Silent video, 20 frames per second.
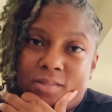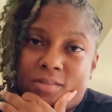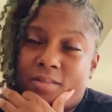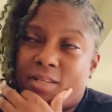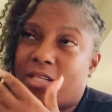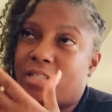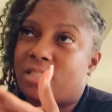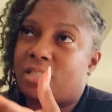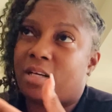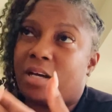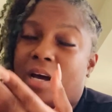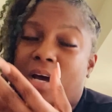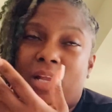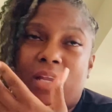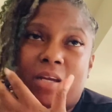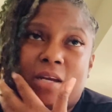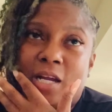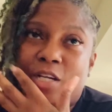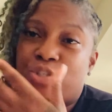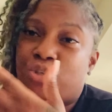It's a
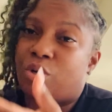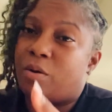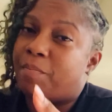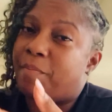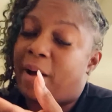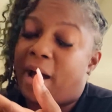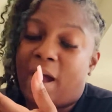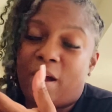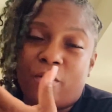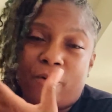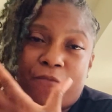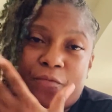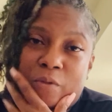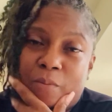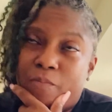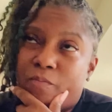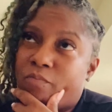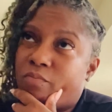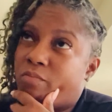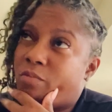color that you could buy off
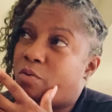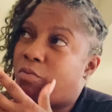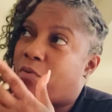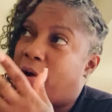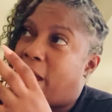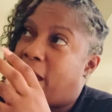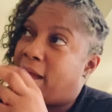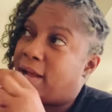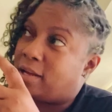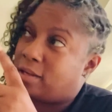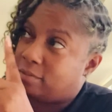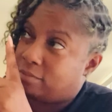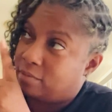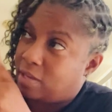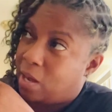the rack.